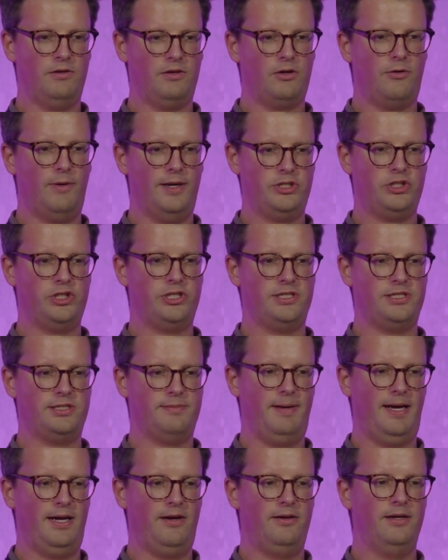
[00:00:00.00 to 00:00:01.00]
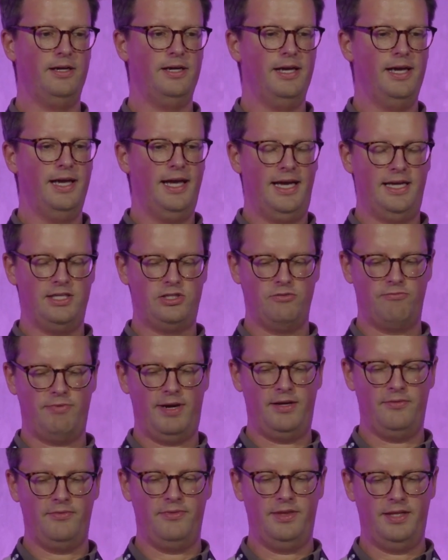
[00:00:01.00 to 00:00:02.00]
questions about is
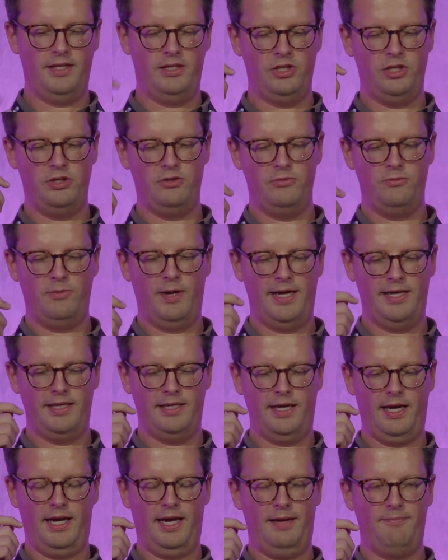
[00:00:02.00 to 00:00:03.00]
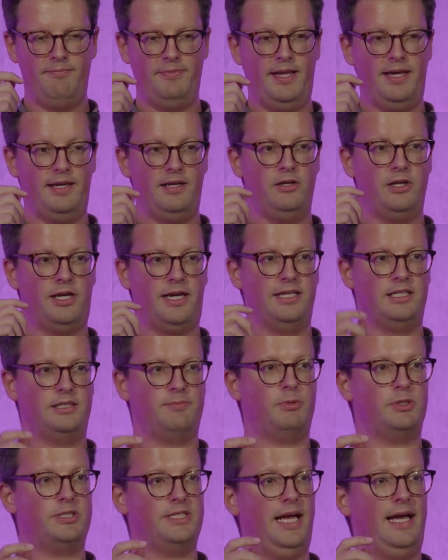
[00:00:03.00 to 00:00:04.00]
around the new way they're looking to
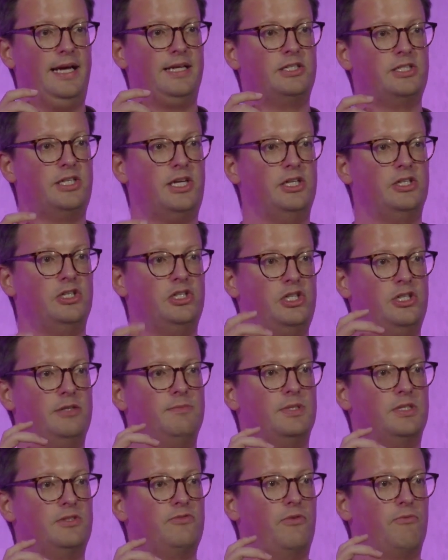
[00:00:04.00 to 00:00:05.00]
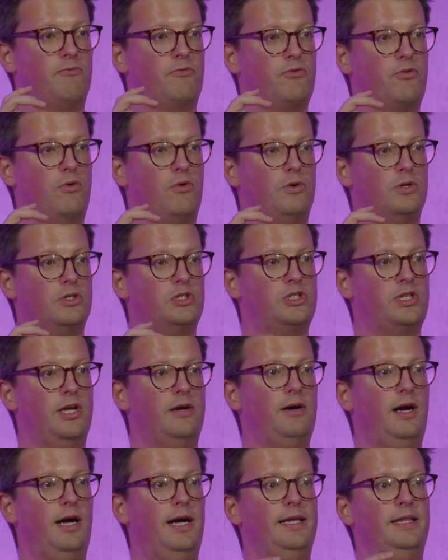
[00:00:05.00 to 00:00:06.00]
protect consumers from fraud.
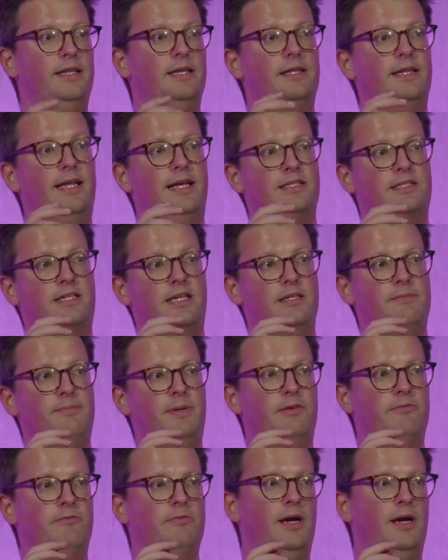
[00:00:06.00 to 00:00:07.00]
So either there's going to be